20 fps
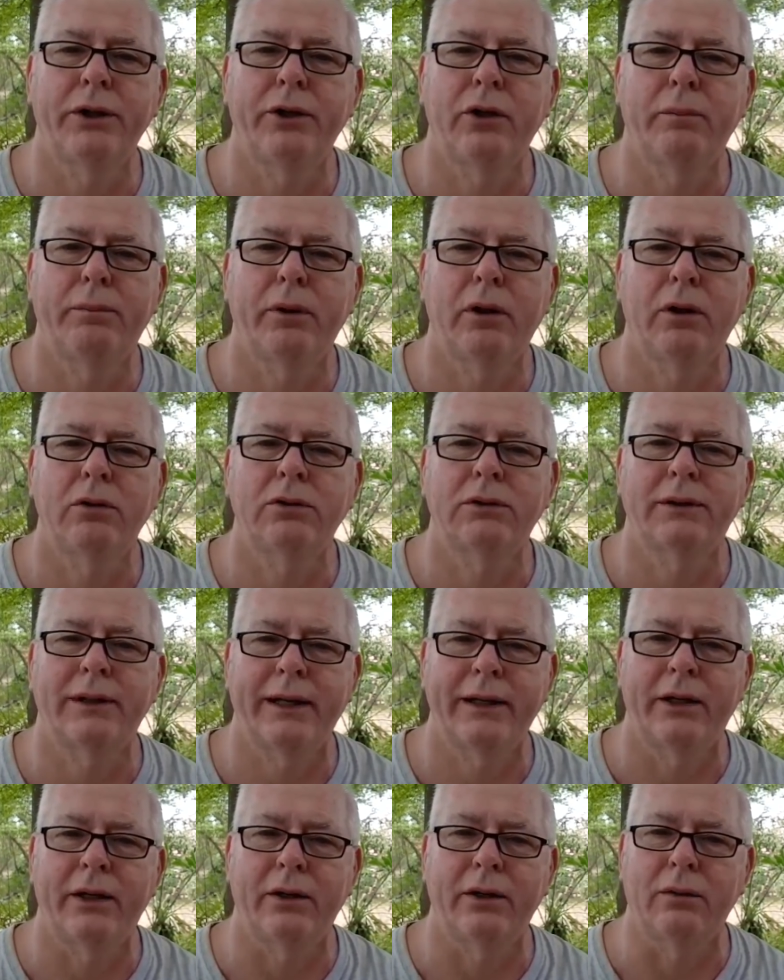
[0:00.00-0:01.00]
your post.
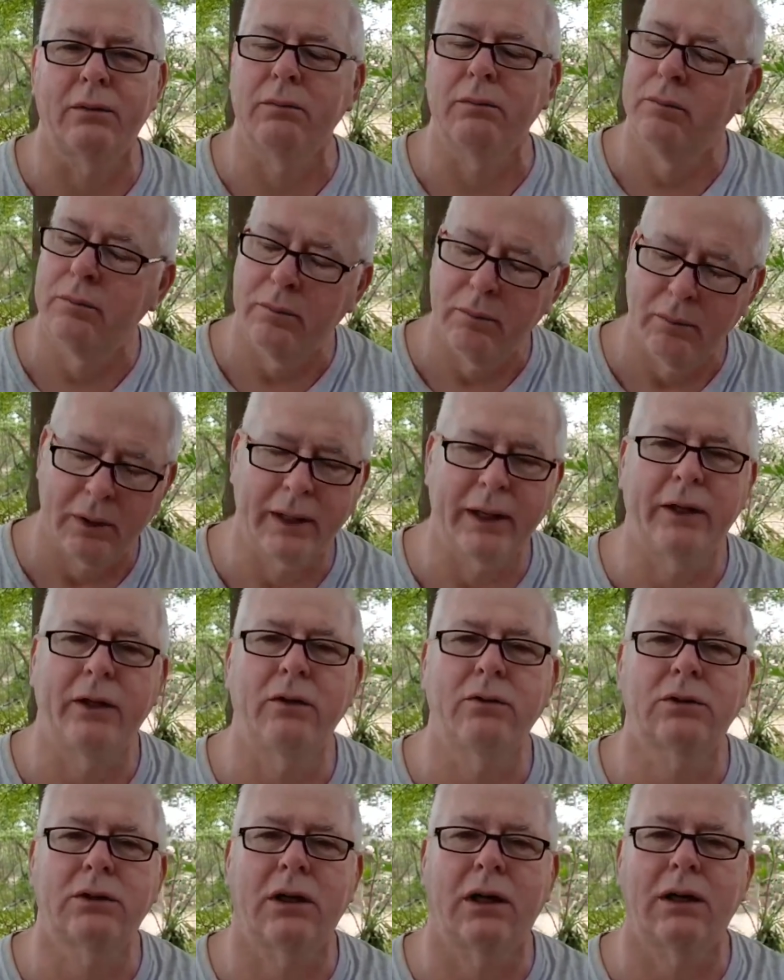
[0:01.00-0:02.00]
Thank you. Thank
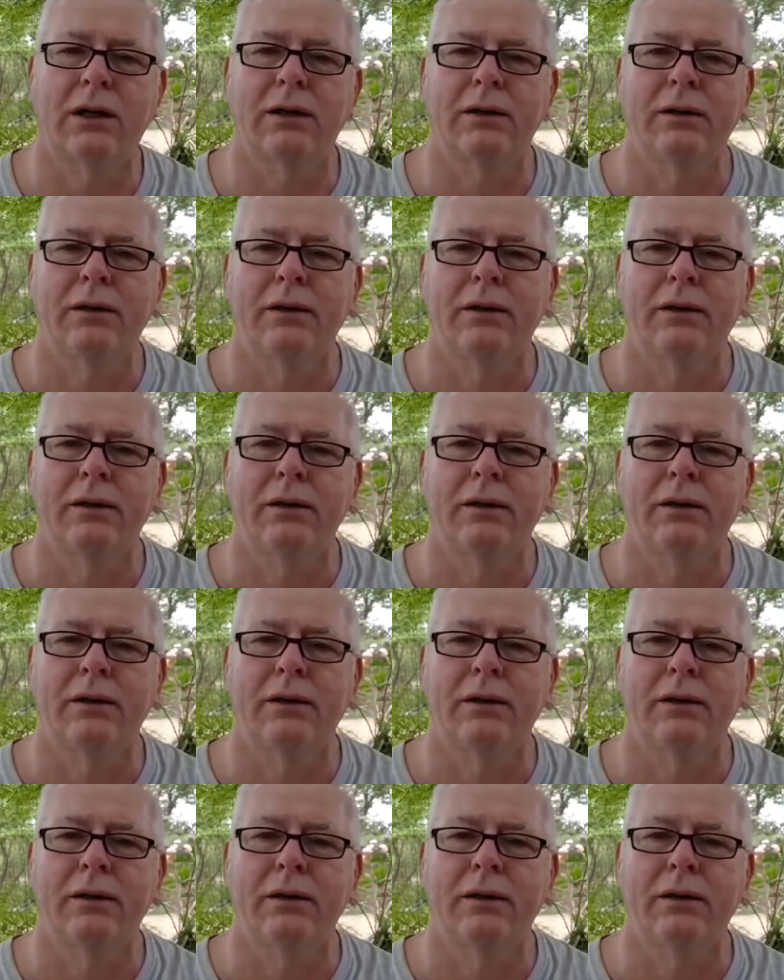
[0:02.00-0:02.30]
you, Scott.